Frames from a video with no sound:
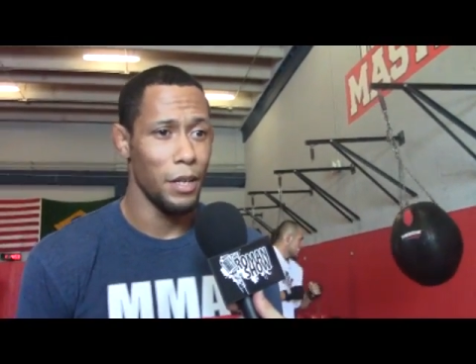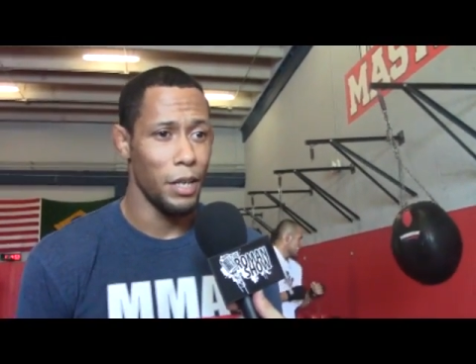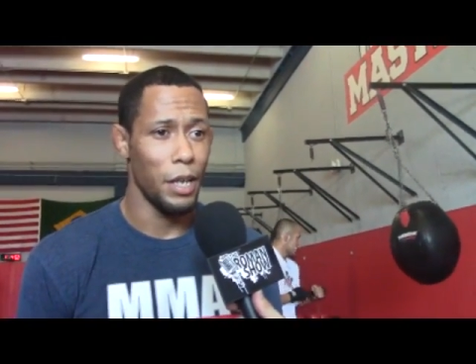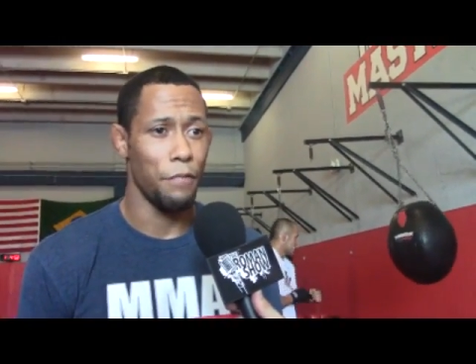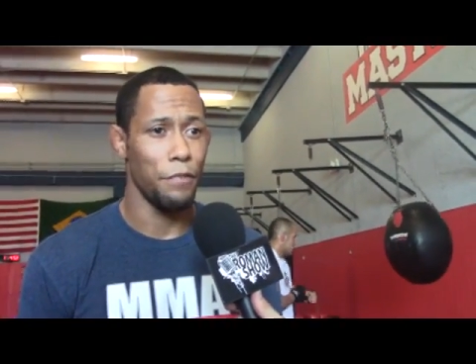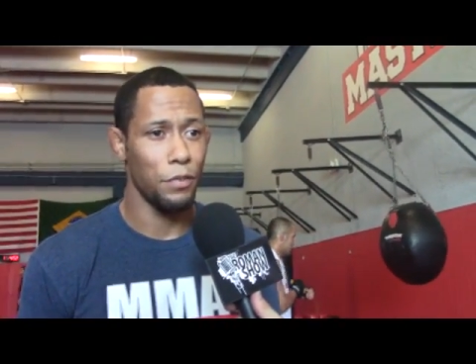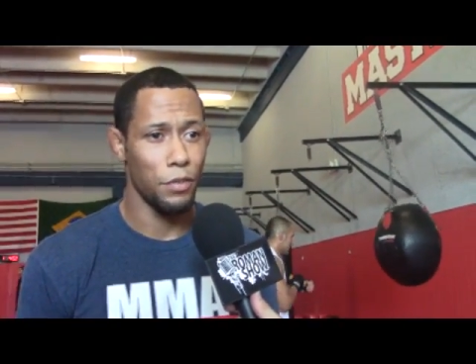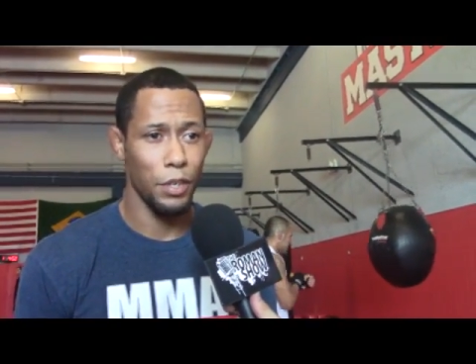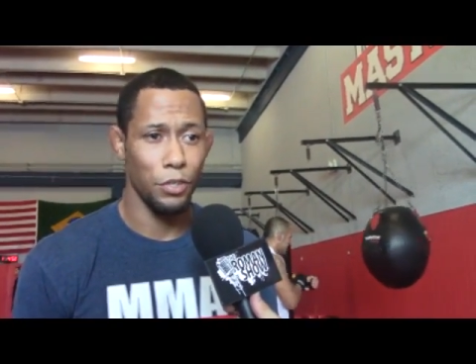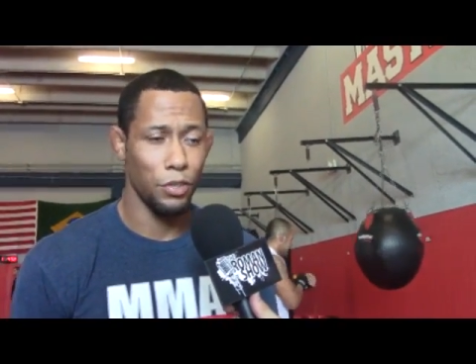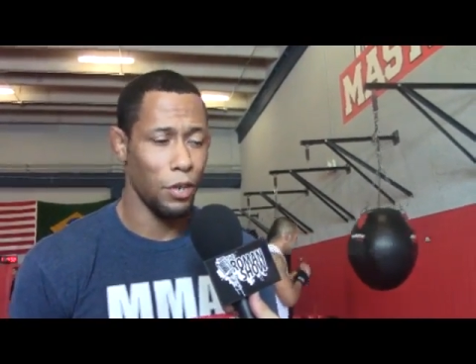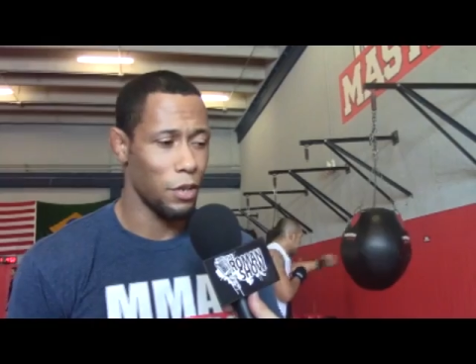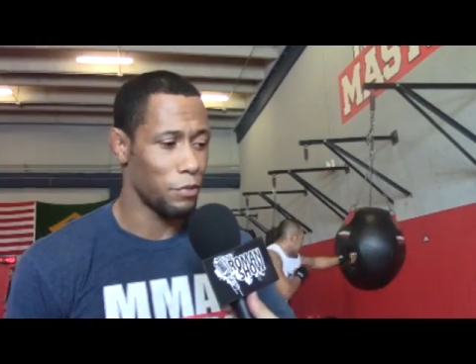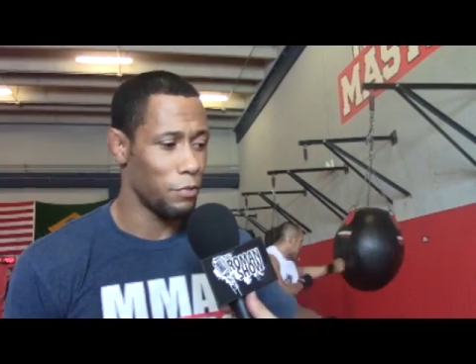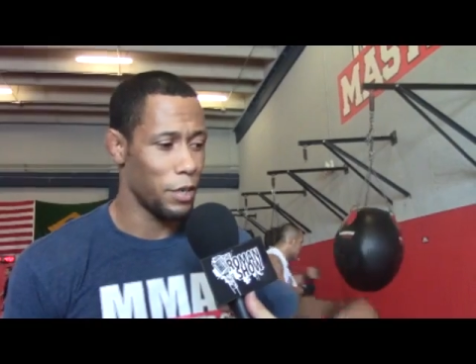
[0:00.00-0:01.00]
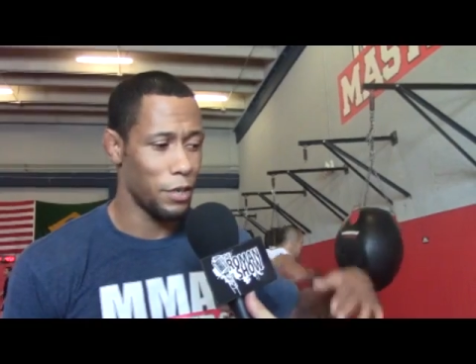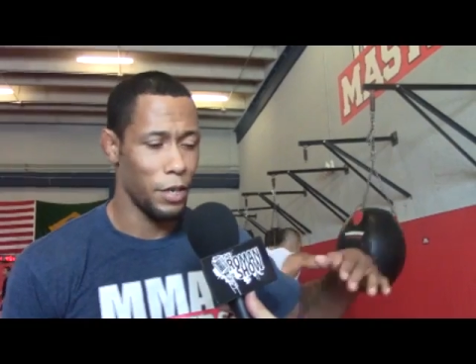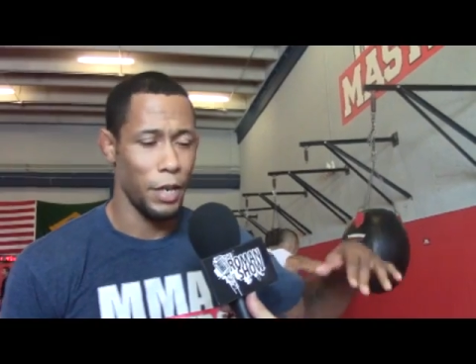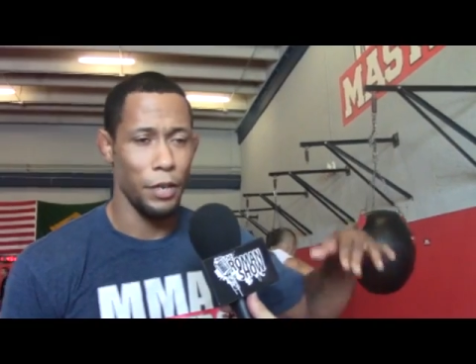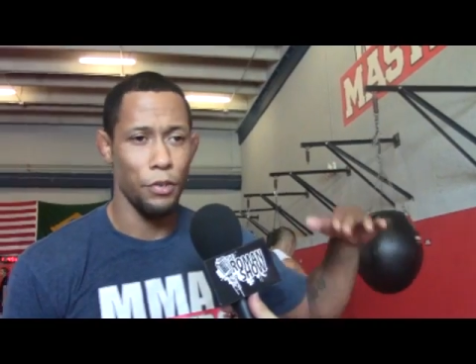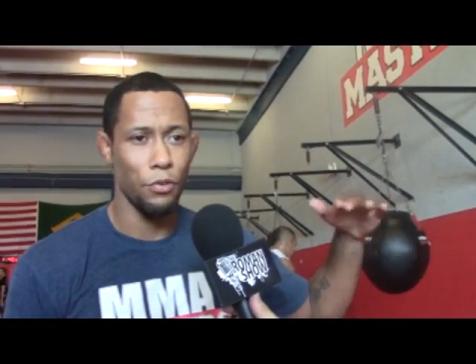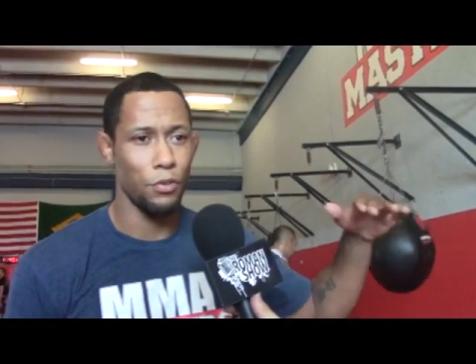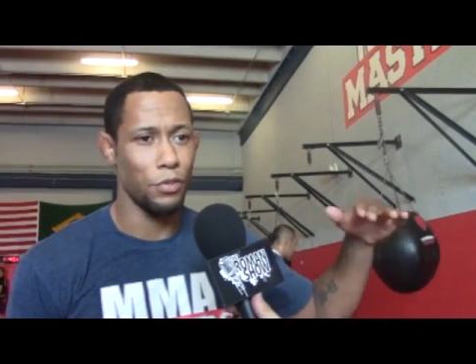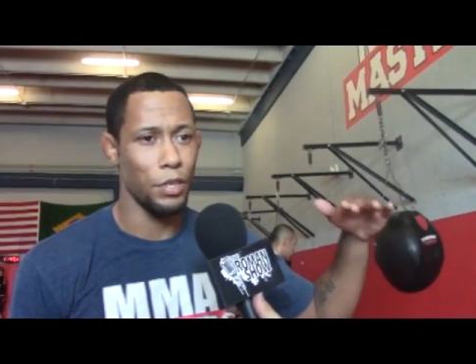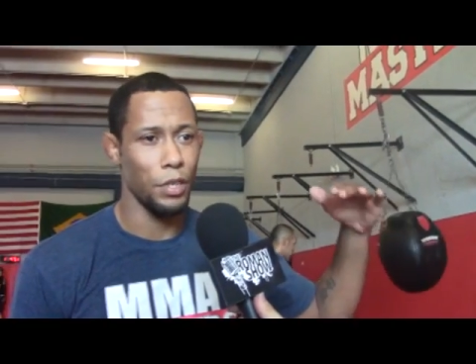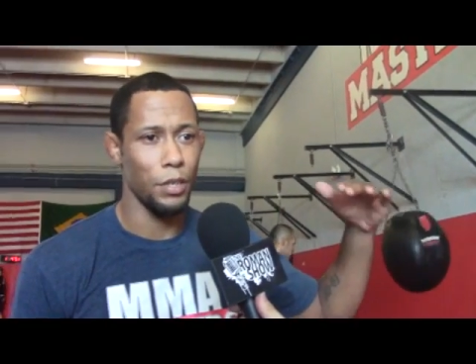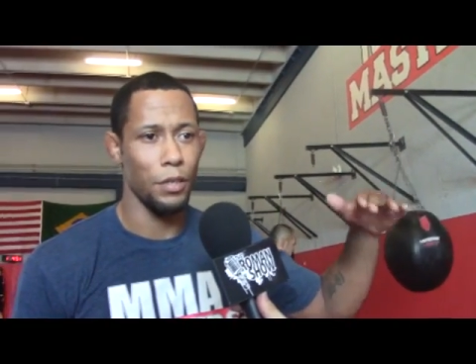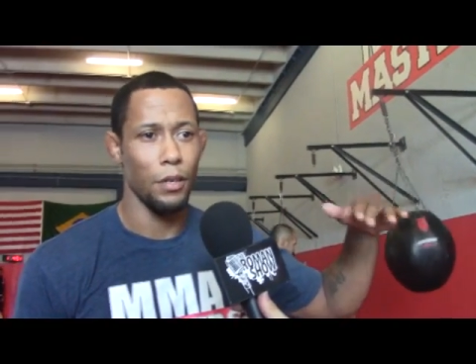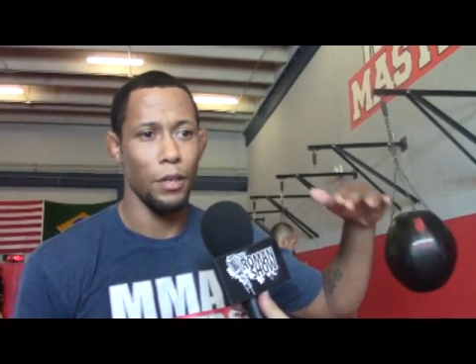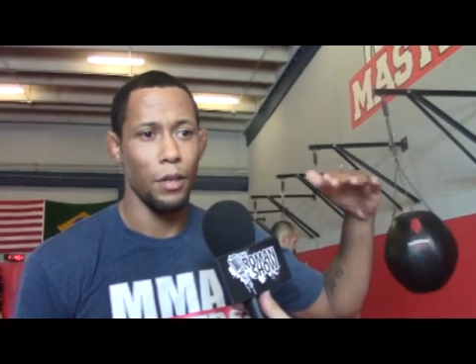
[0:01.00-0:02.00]
If you see Shaw's record and you
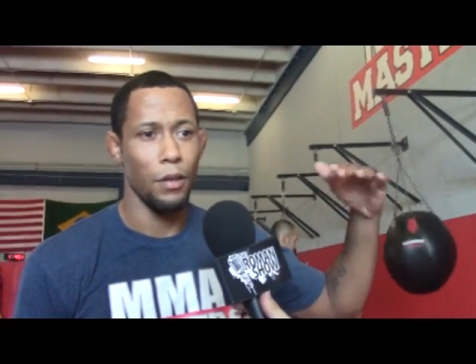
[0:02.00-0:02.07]
see